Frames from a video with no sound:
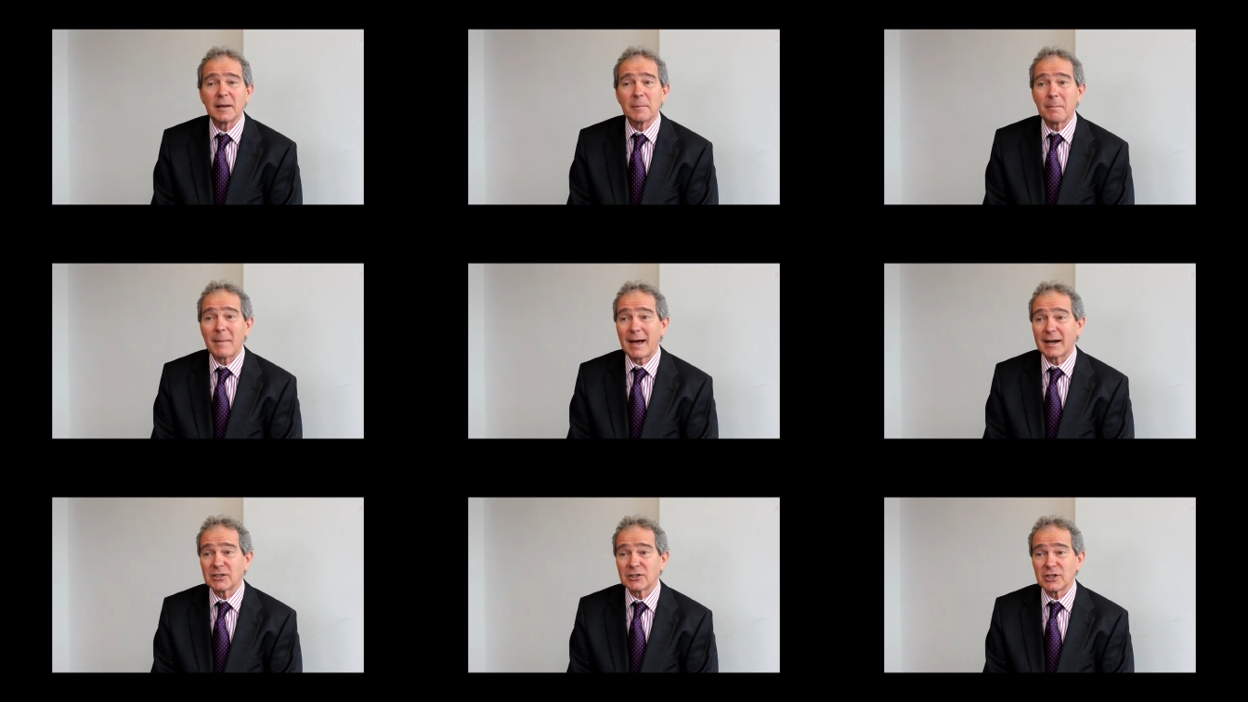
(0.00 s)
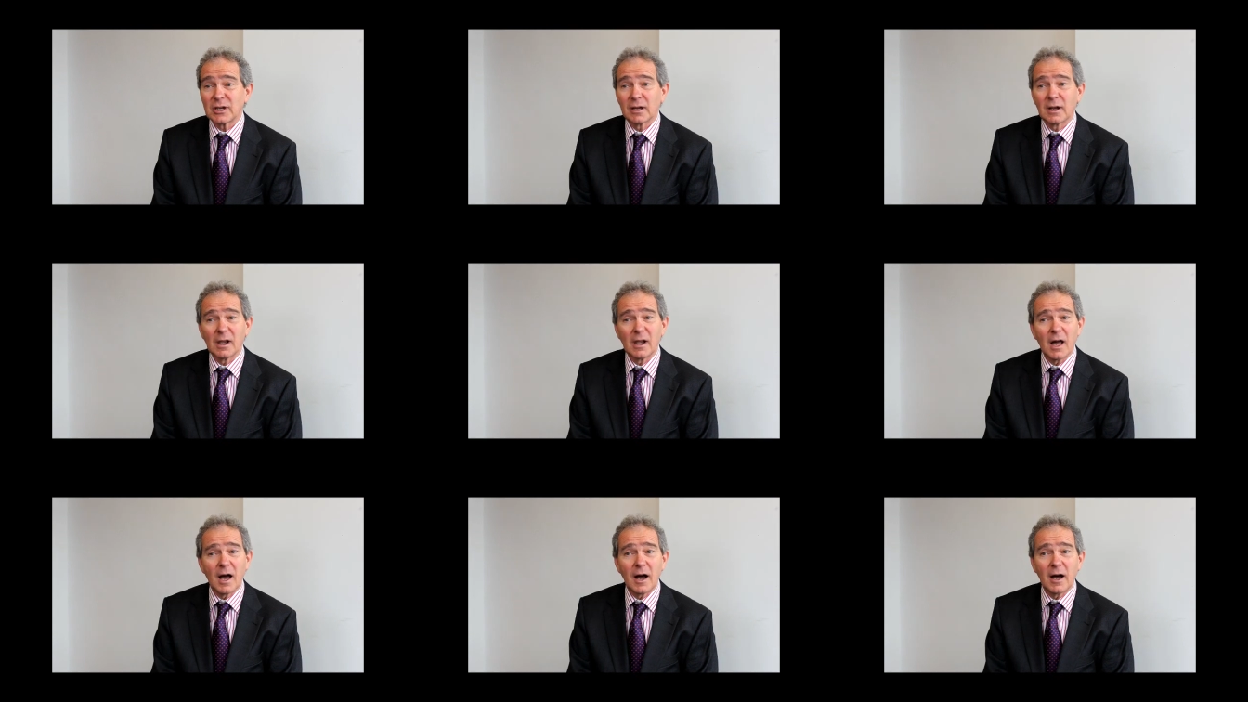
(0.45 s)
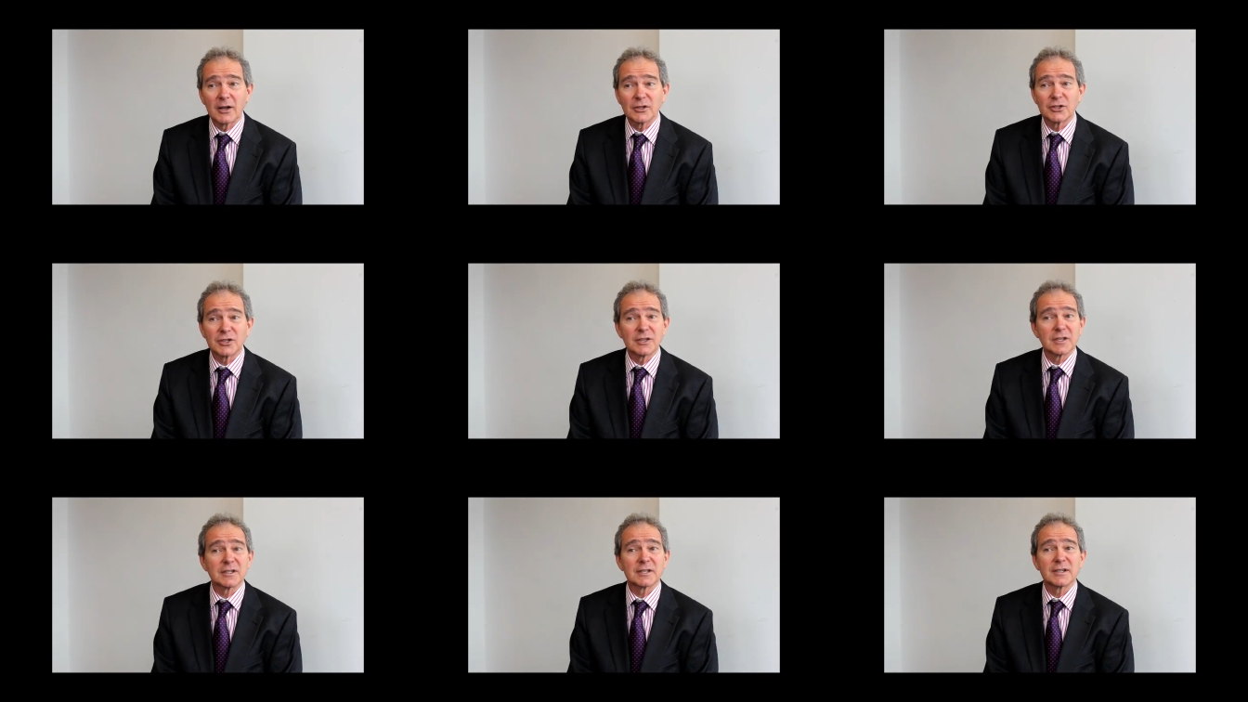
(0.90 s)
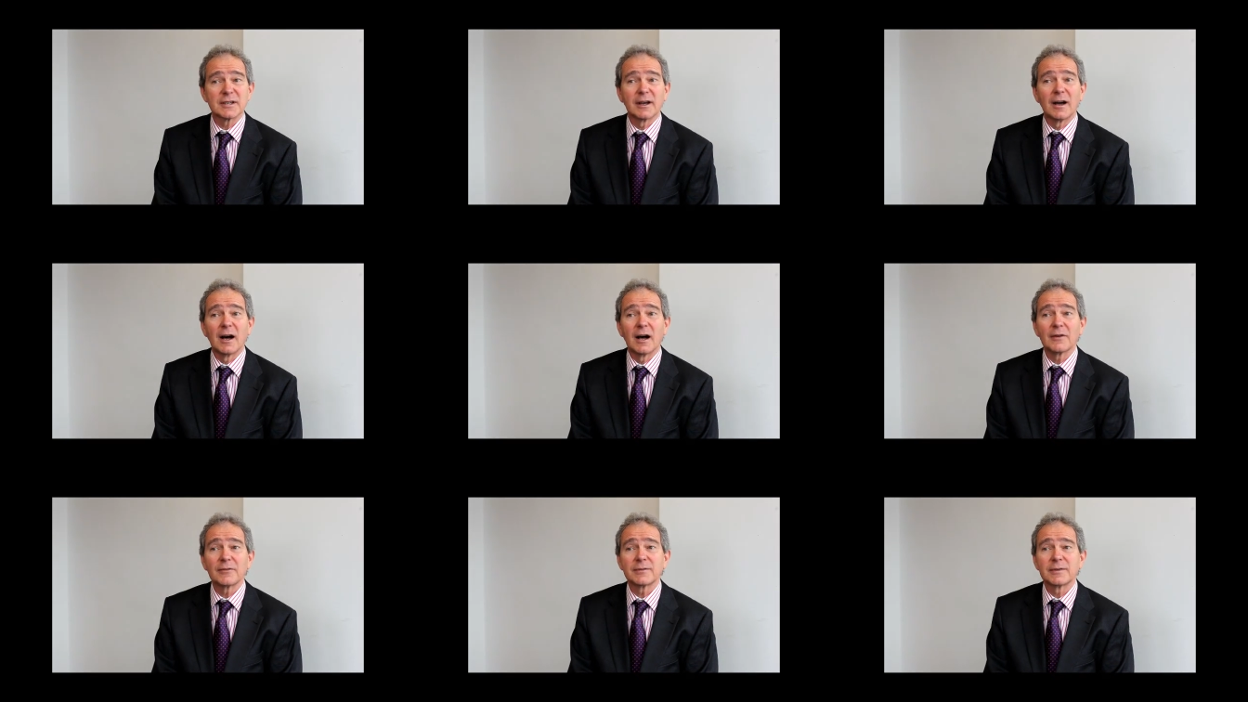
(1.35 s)
managing a large
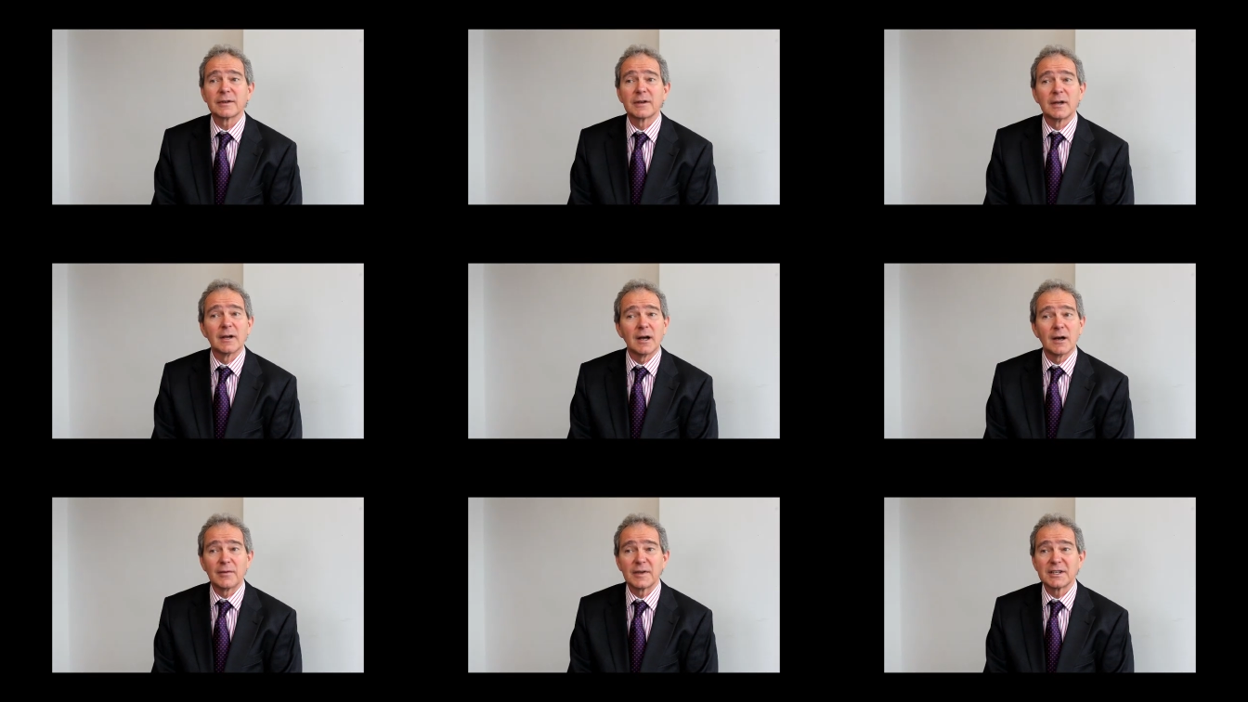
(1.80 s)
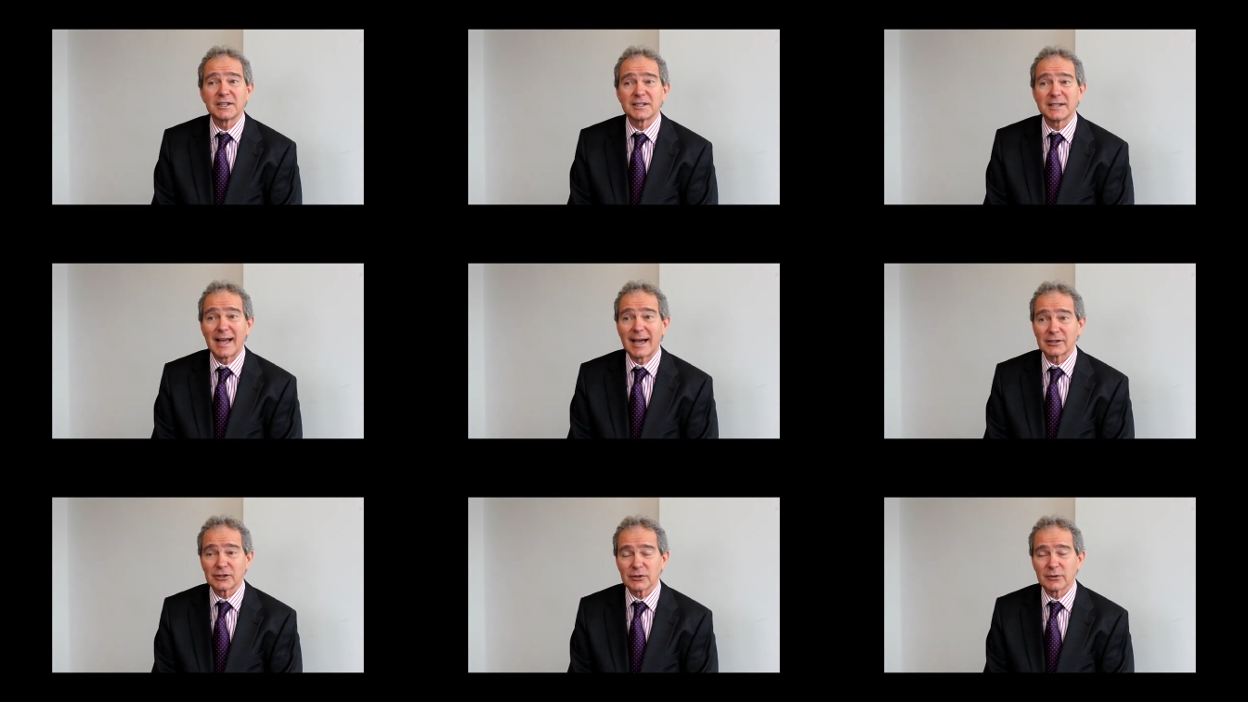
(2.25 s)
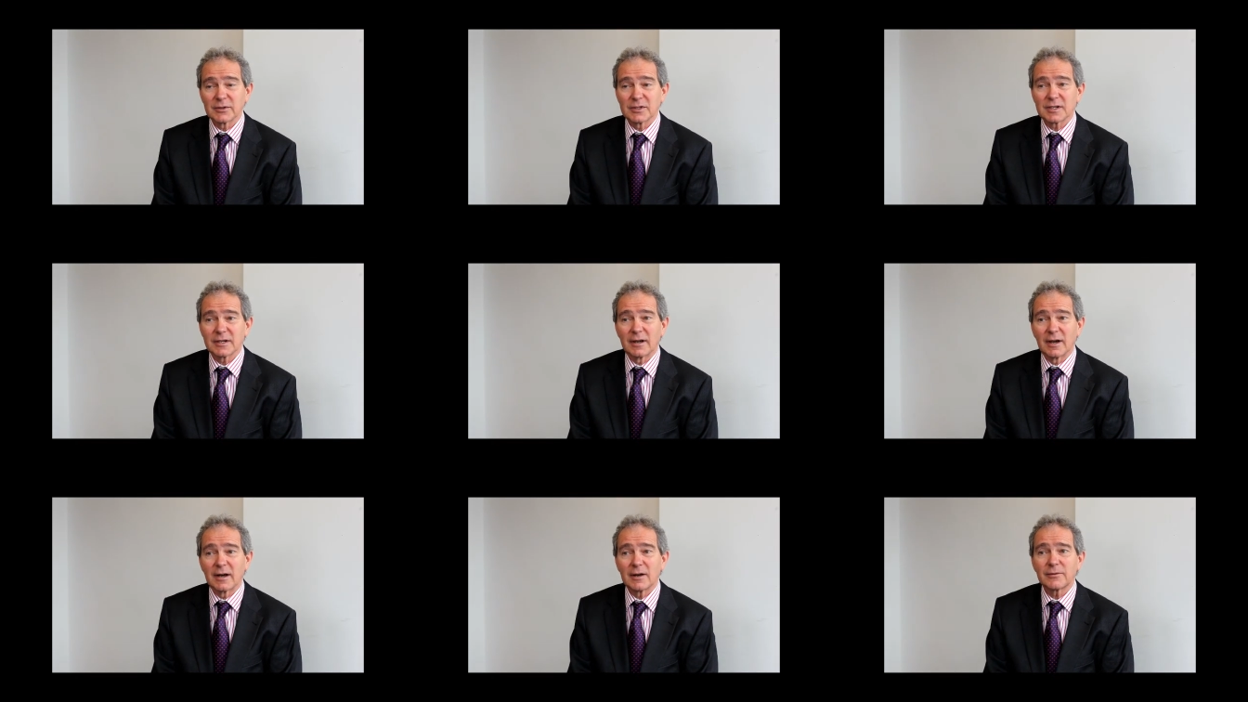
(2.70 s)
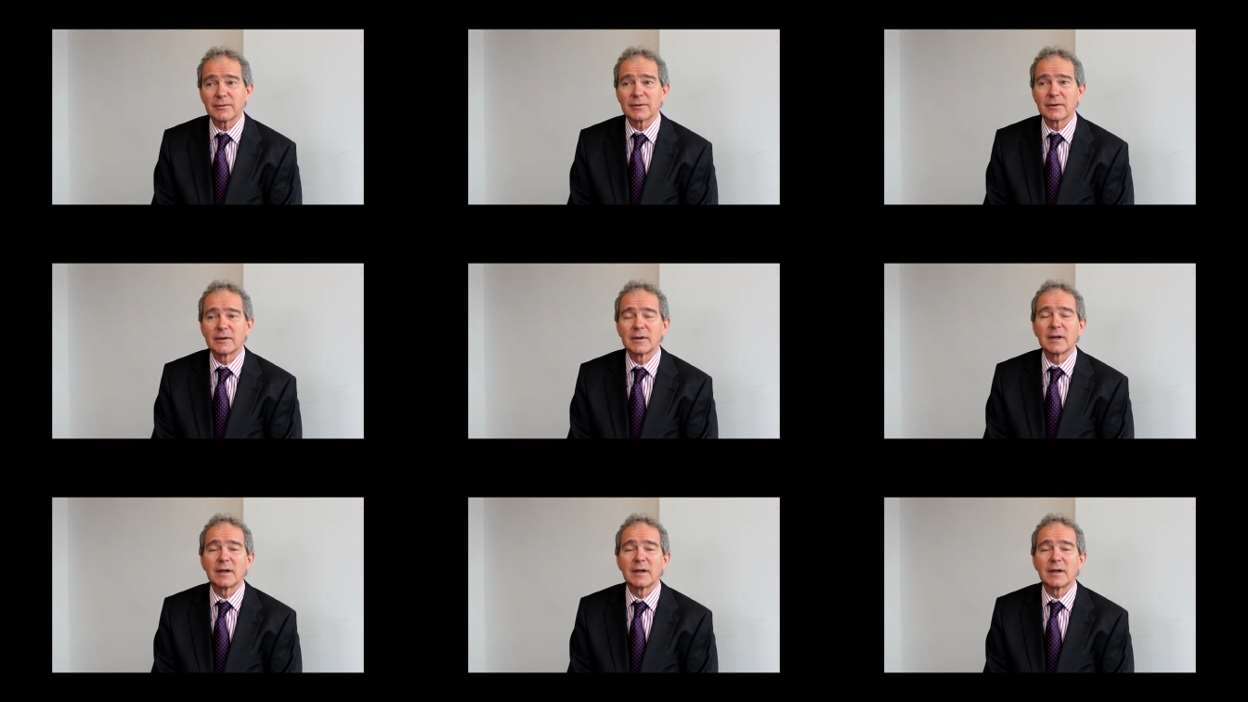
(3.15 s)
staff of international staff,